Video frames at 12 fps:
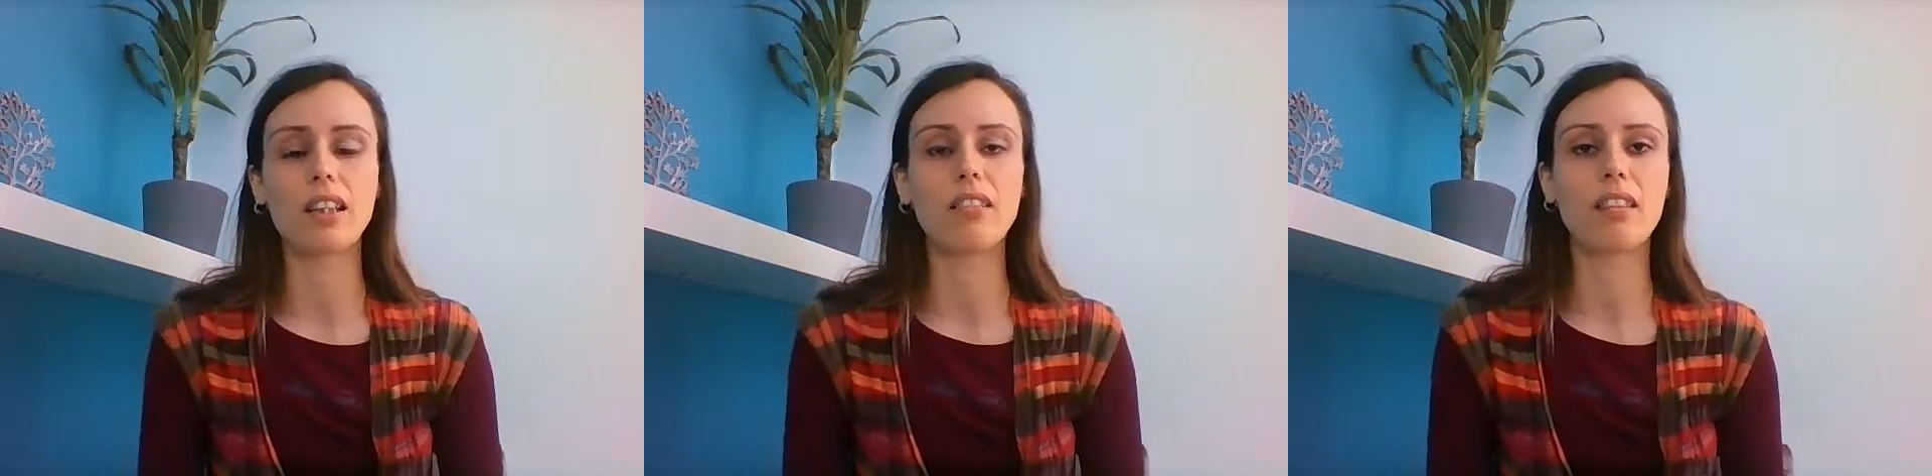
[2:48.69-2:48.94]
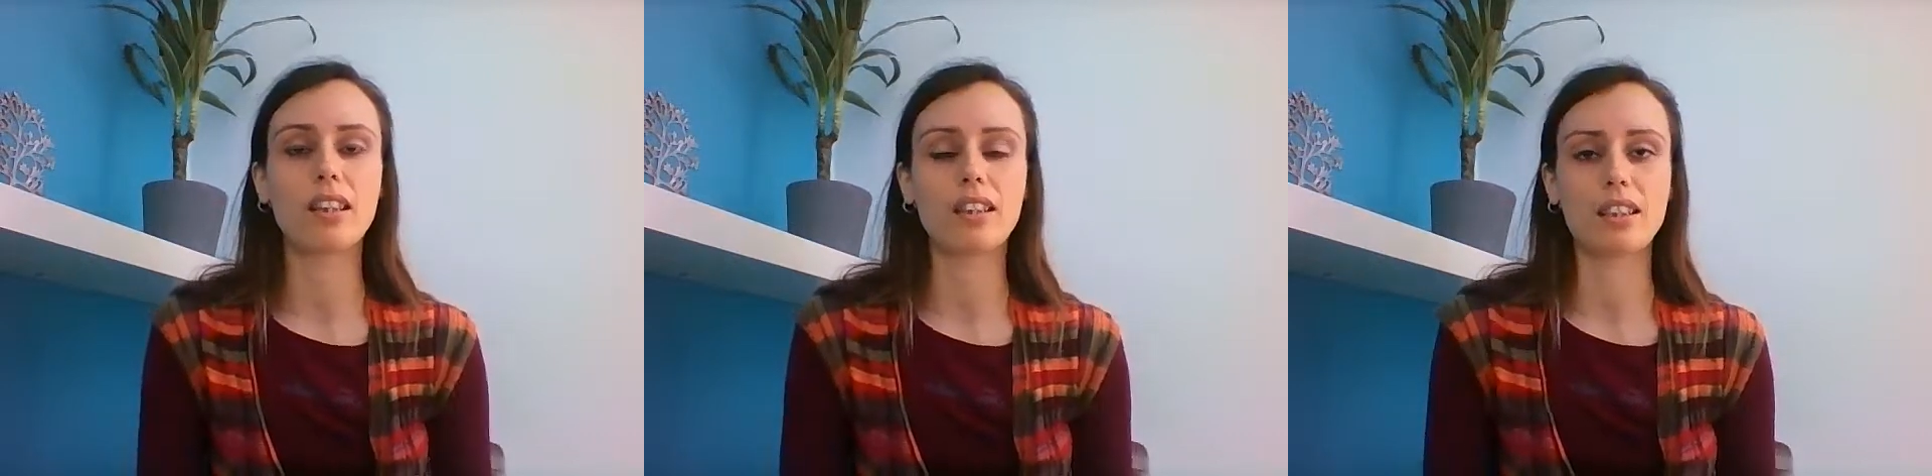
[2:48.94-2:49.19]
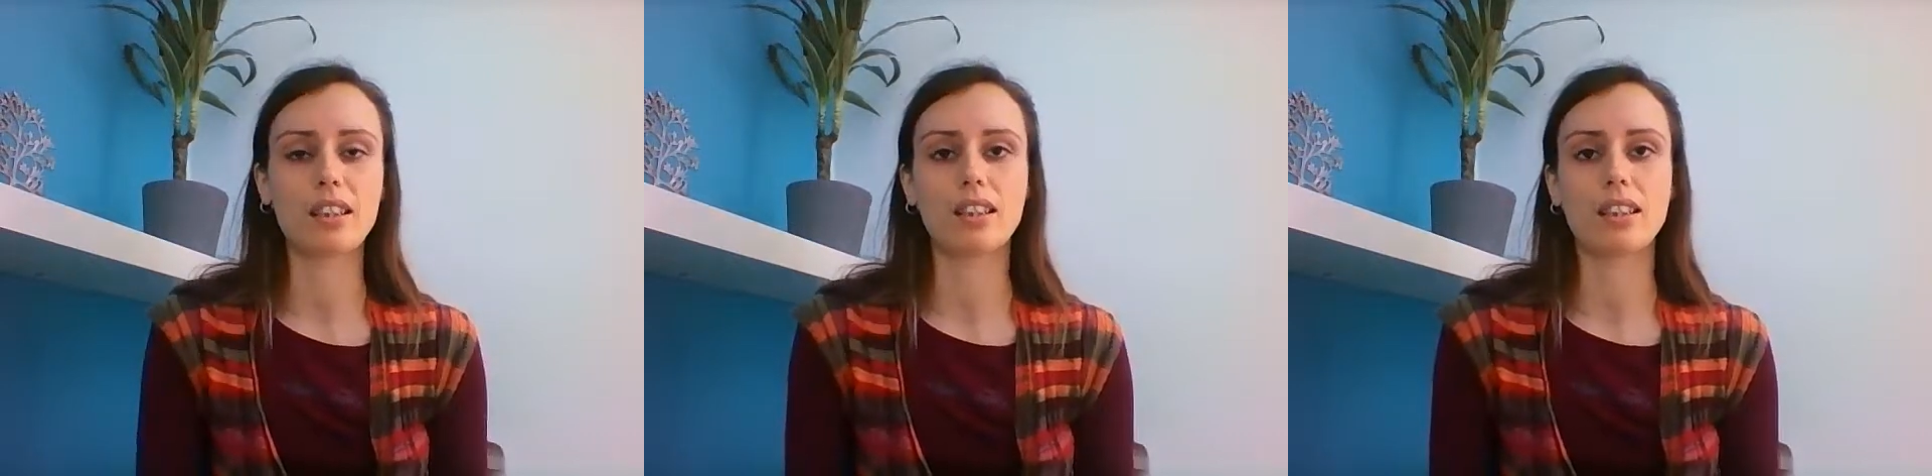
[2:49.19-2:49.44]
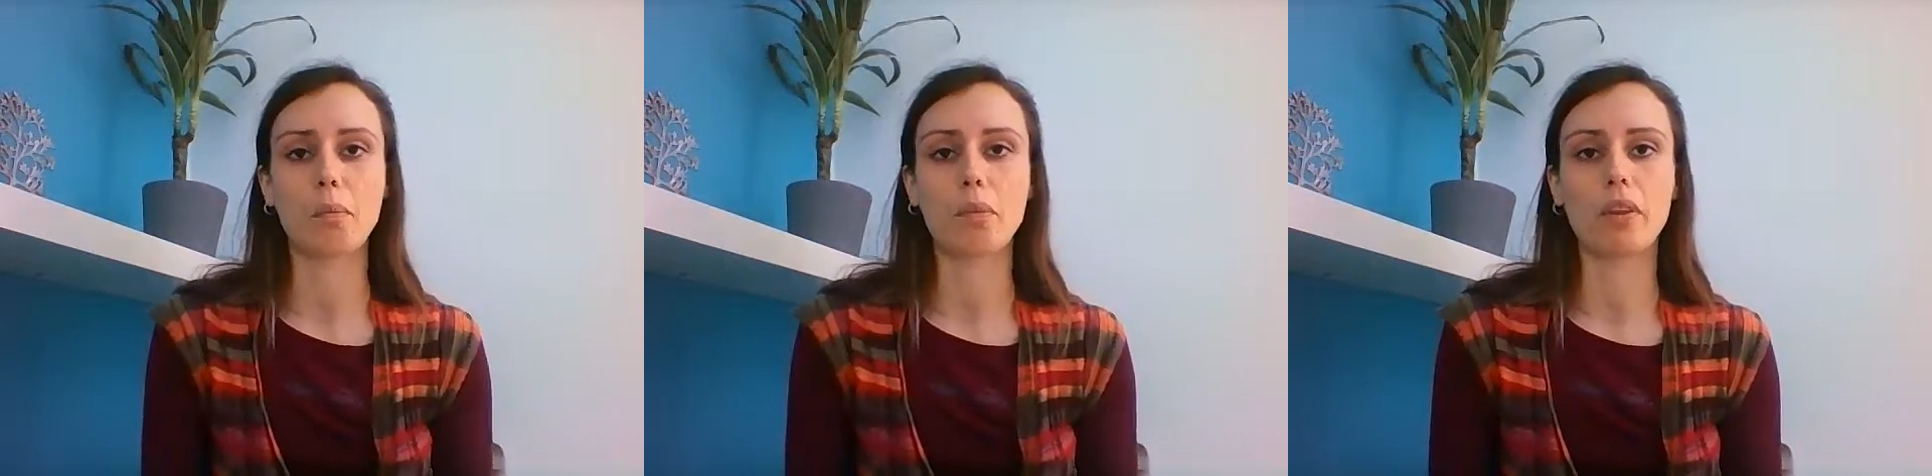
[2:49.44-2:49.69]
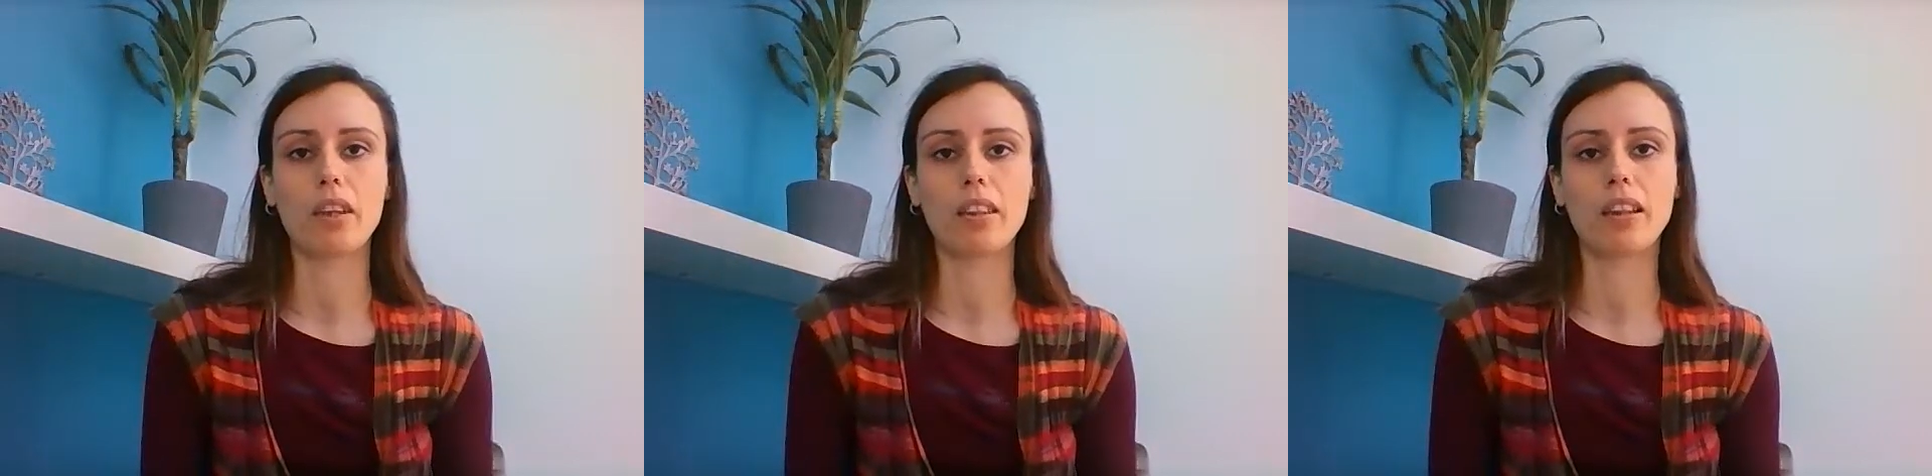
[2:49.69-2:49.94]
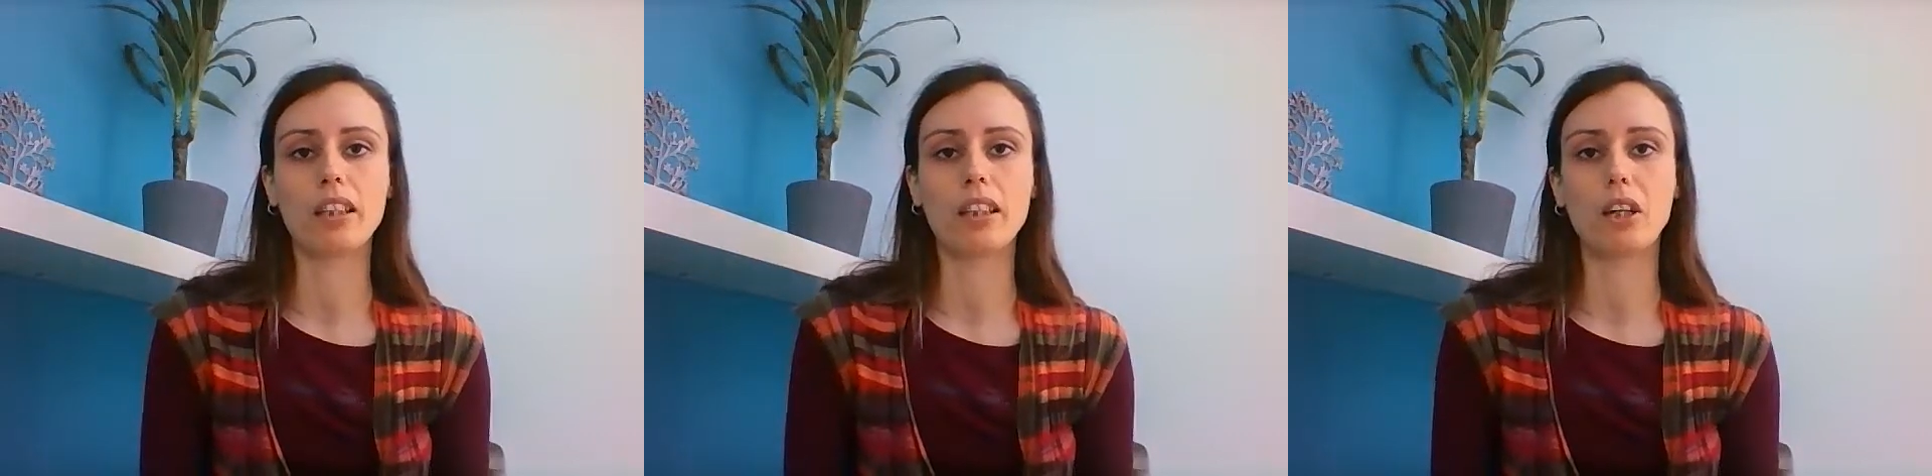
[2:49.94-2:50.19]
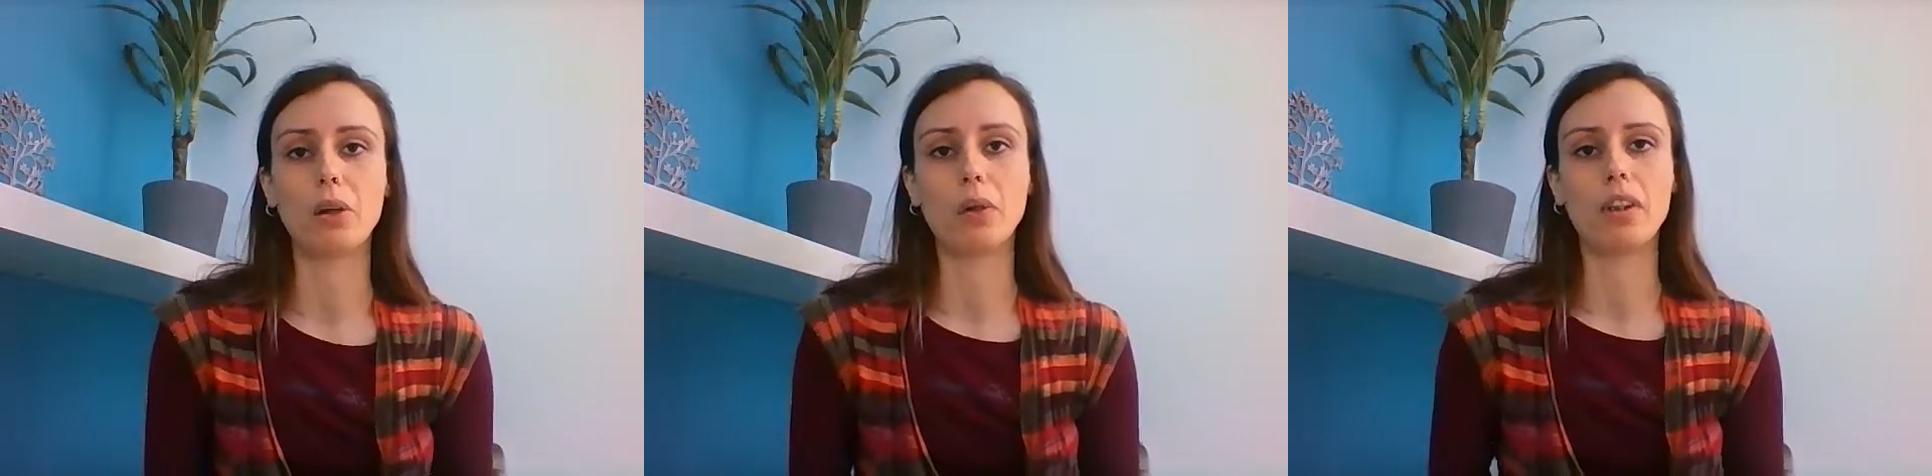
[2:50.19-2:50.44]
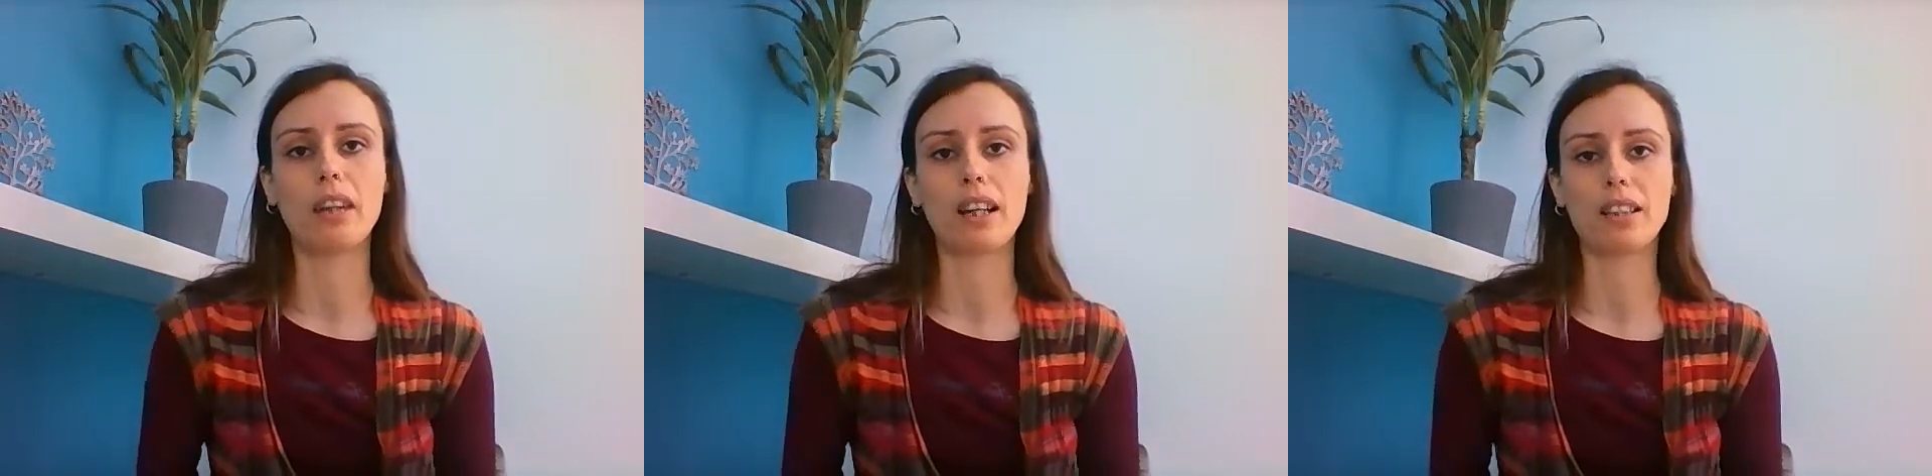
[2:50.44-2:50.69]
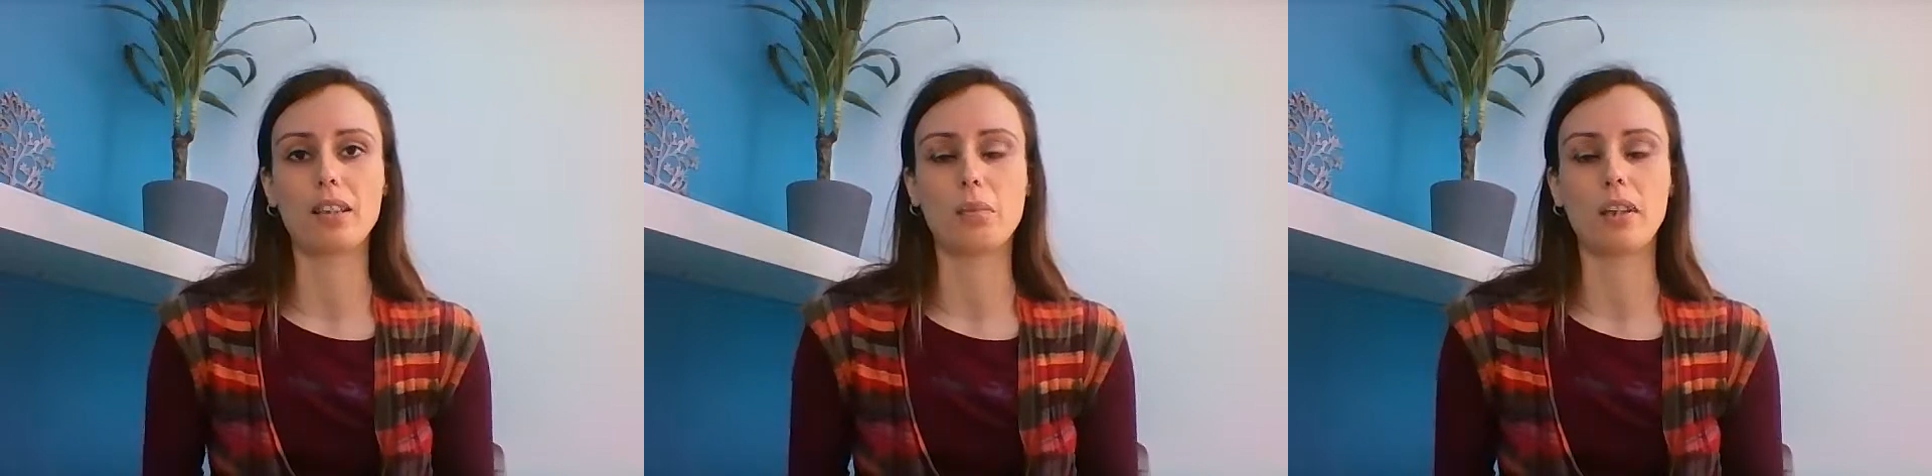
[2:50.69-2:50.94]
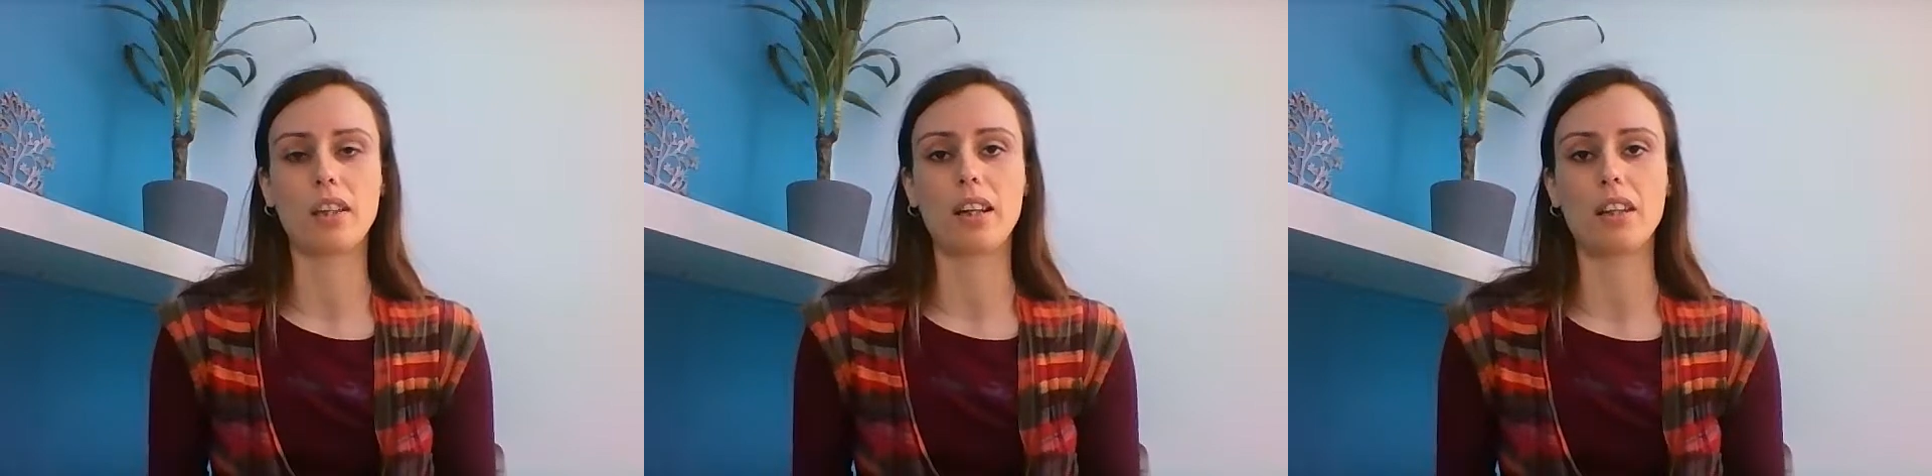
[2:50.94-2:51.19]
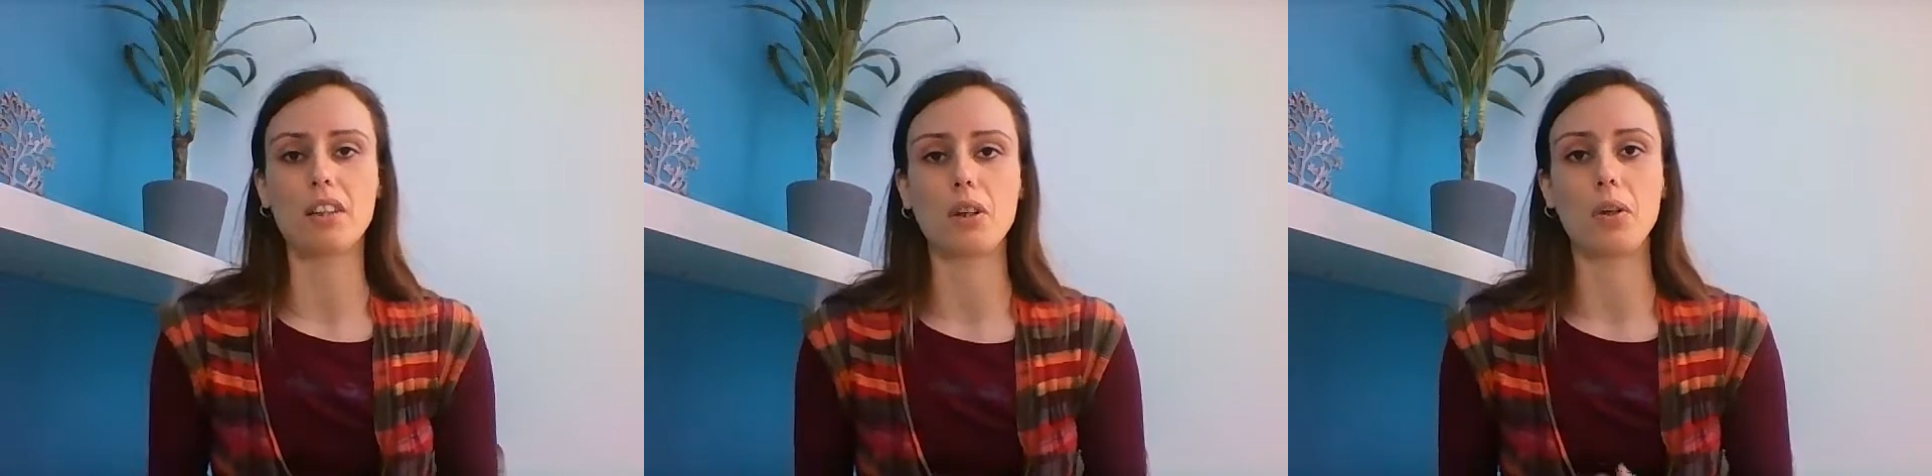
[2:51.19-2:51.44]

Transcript: this is something that I know, and that's something that I know,